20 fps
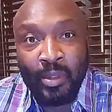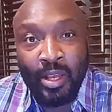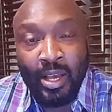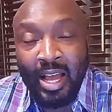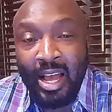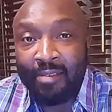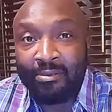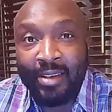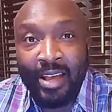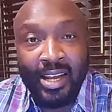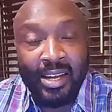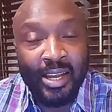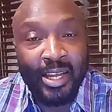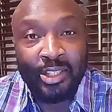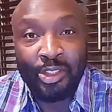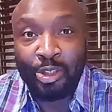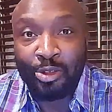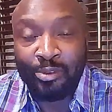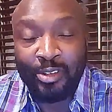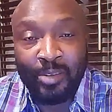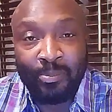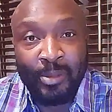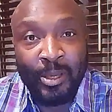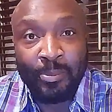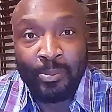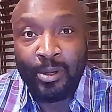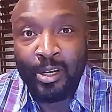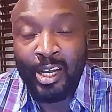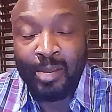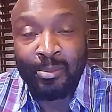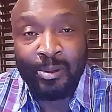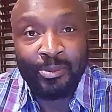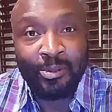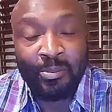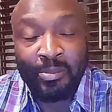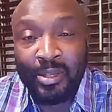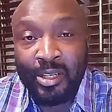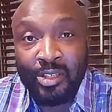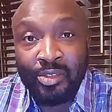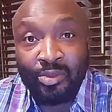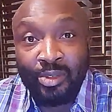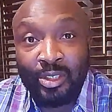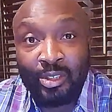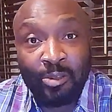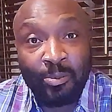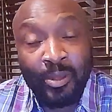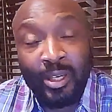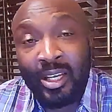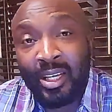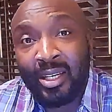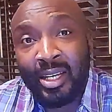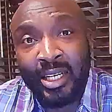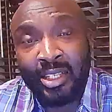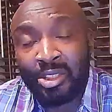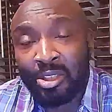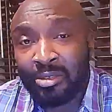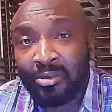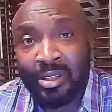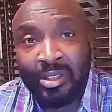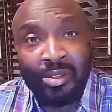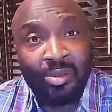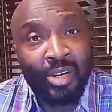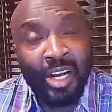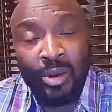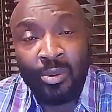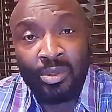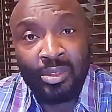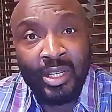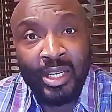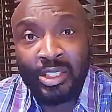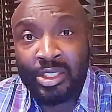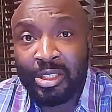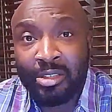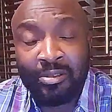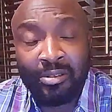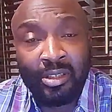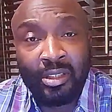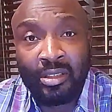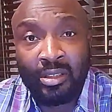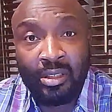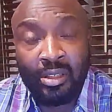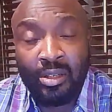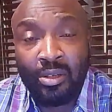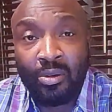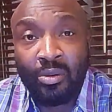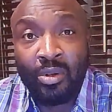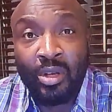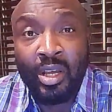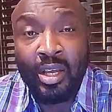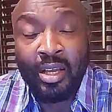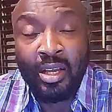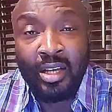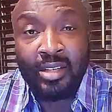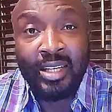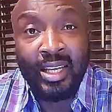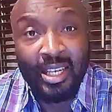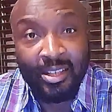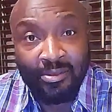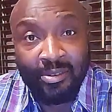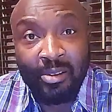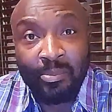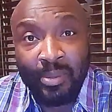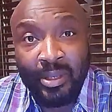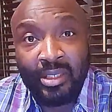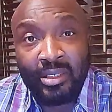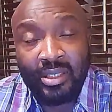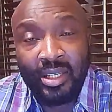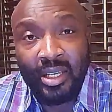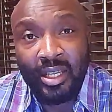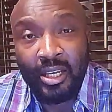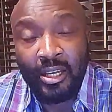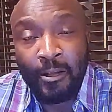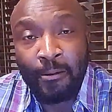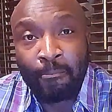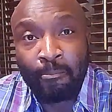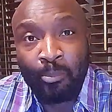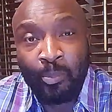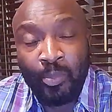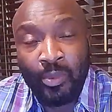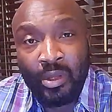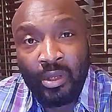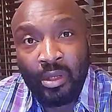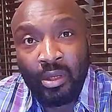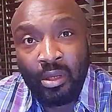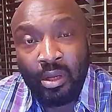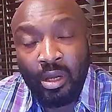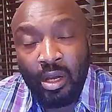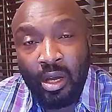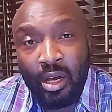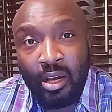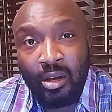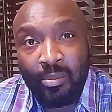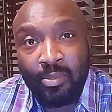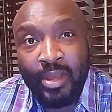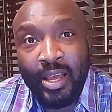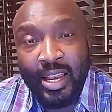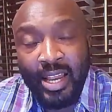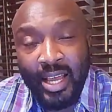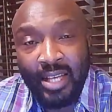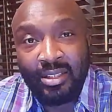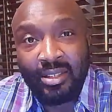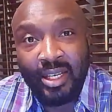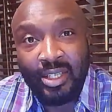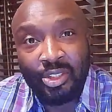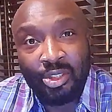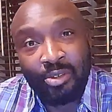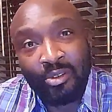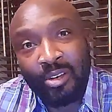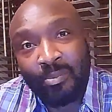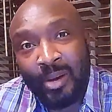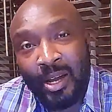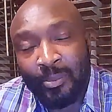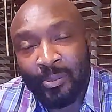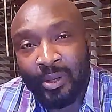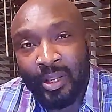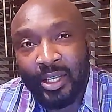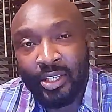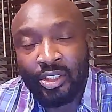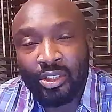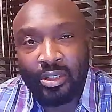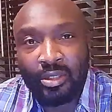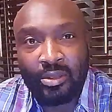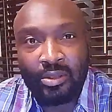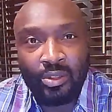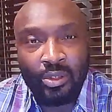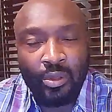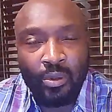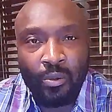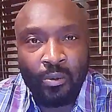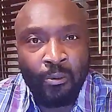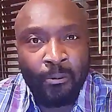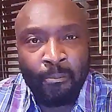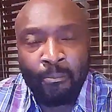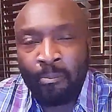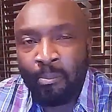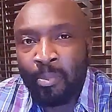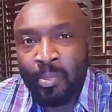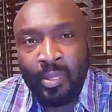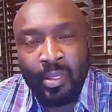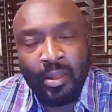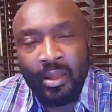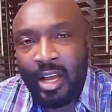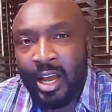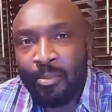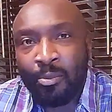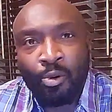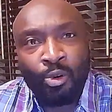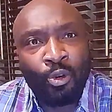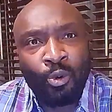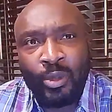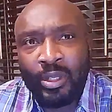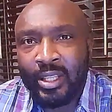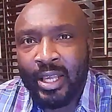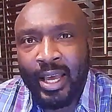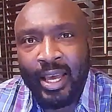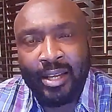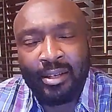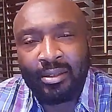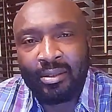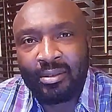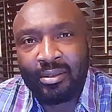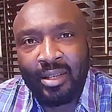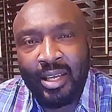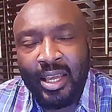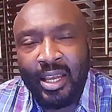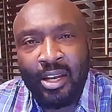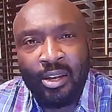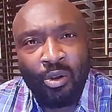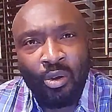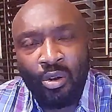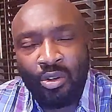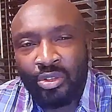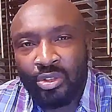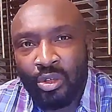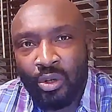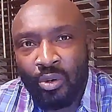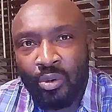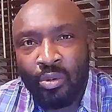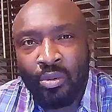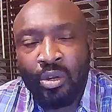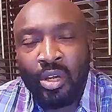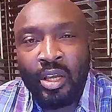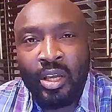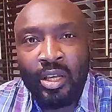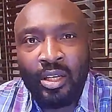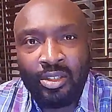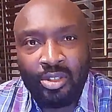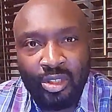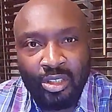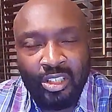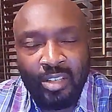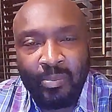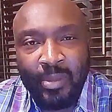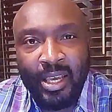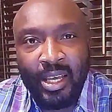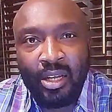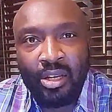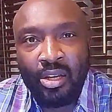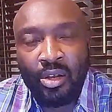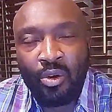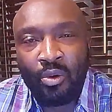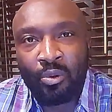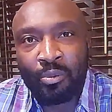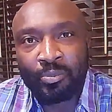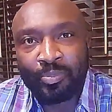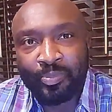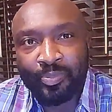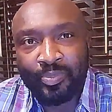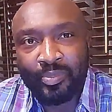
I've had Nigerian people come up to me in the street speaking Nigerian, thought I was Nigerian, because I live in a big city that has Nigerian population. So I'm cool with that. And then also, just to make a note,